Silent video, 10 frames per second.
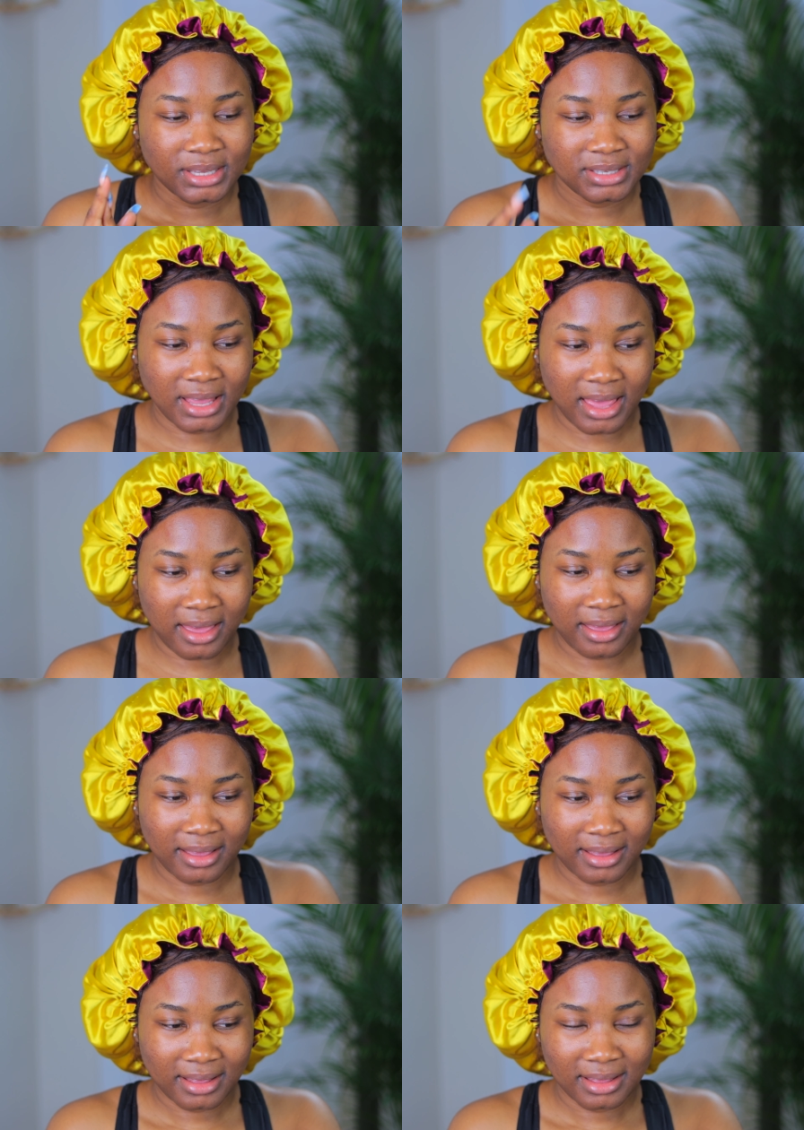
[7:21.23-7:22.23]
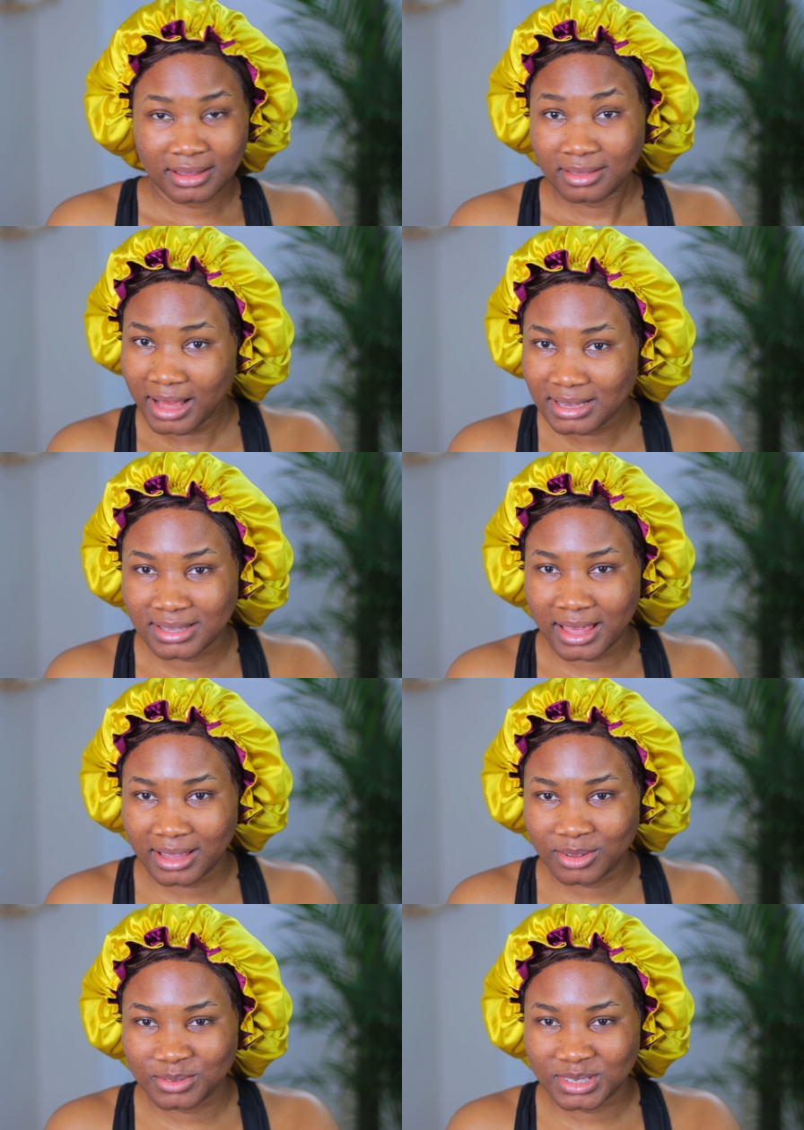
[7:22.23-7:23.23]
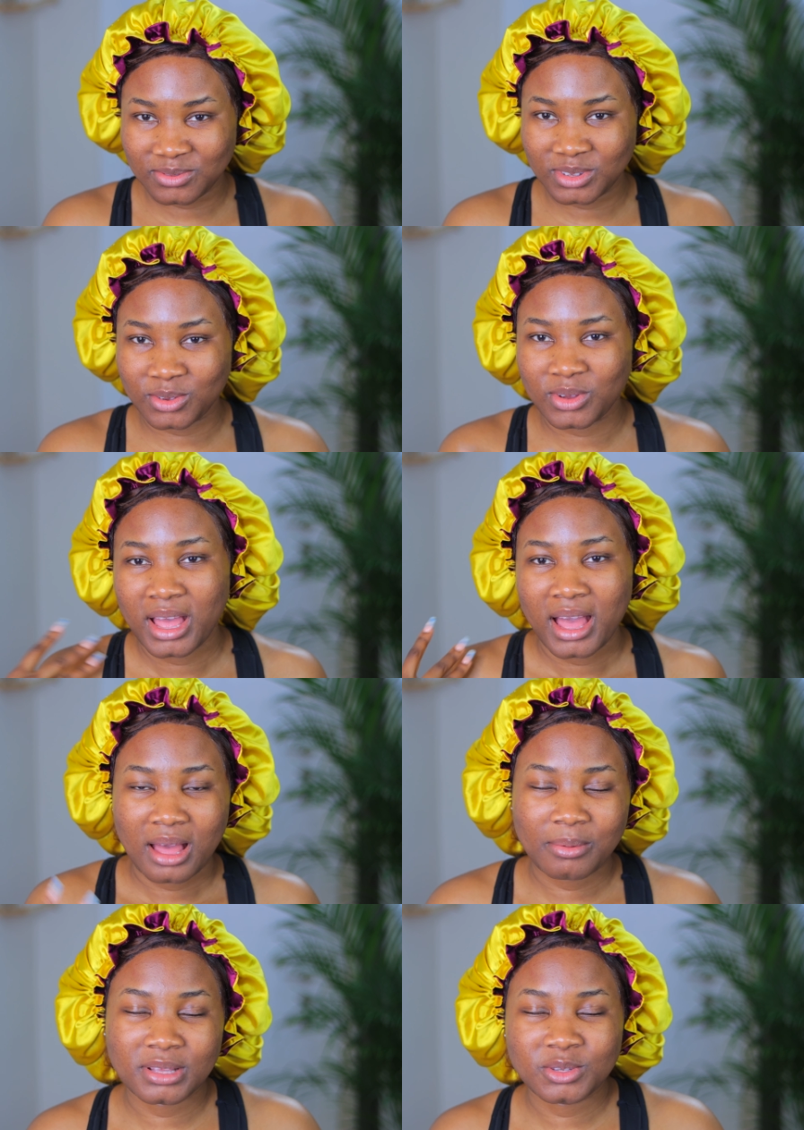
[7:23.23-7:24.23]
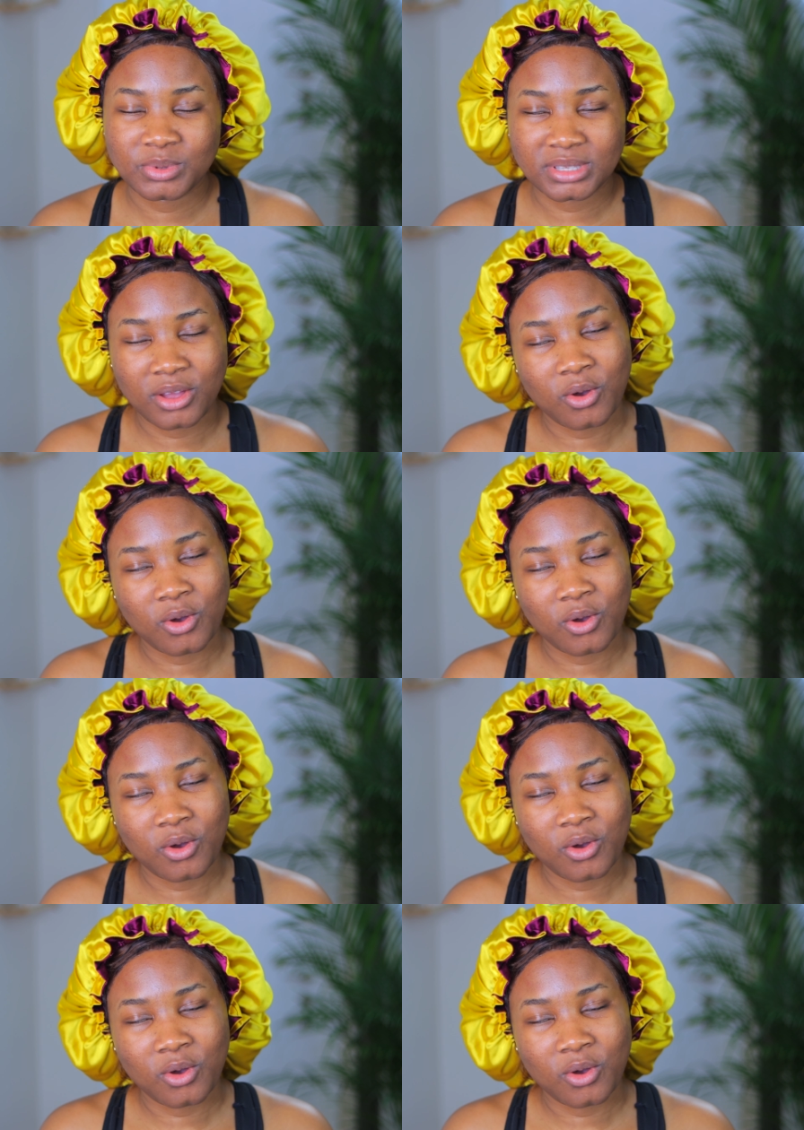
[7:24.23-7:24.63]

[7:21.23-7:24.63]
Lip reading: So yeah, that's the end of this video. I'm going to put a